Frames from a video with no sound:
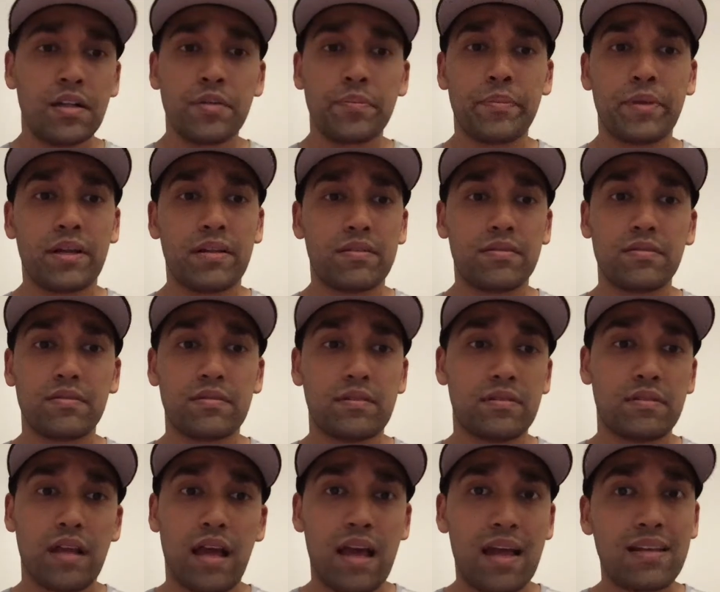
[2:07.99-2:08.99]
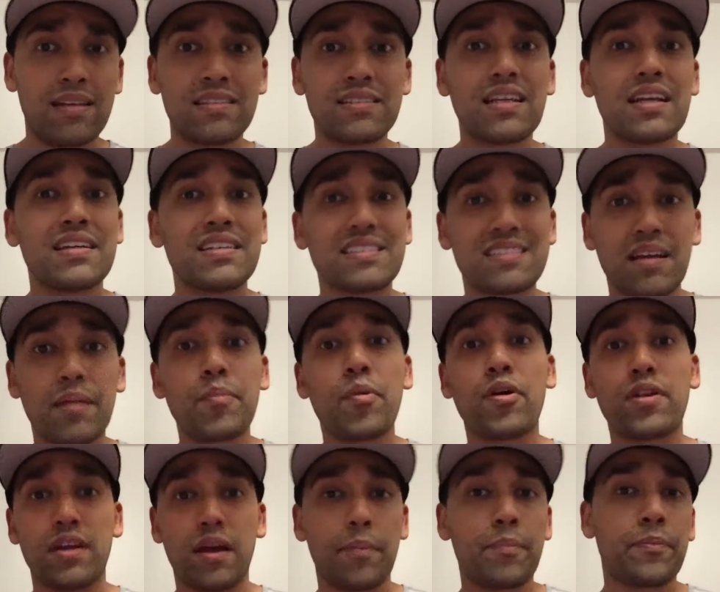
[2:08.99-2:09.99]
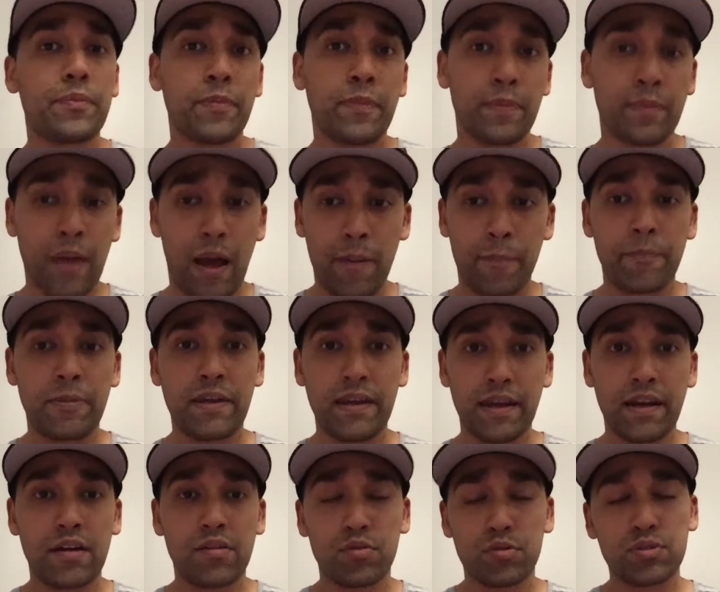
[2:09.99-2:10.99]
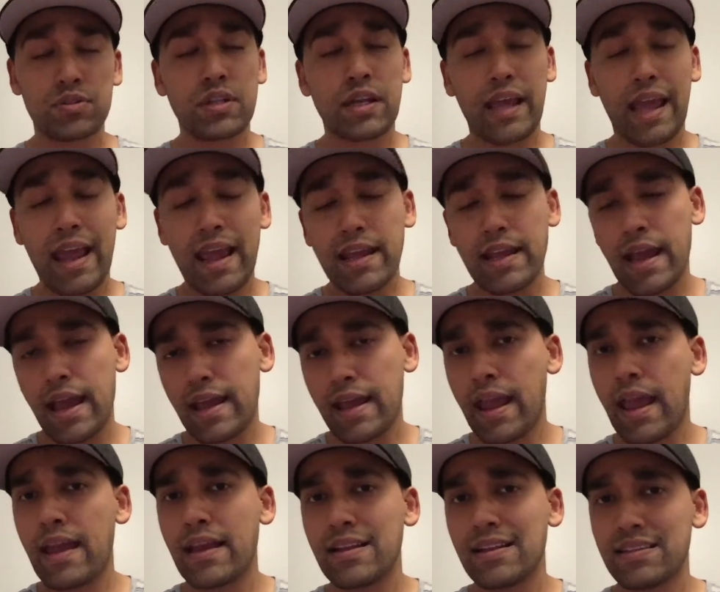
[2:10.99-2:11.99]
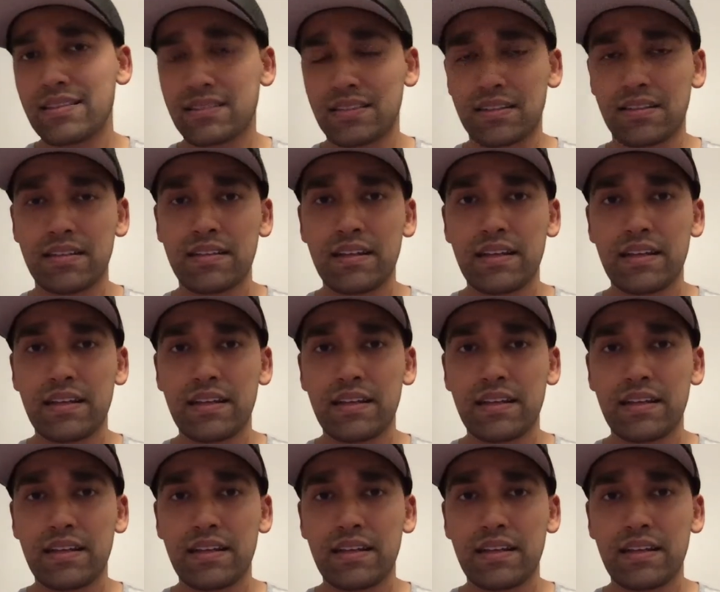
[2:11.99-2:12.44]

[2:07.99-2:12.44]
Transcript: But at least there is somebody up here who's like, hey, listen.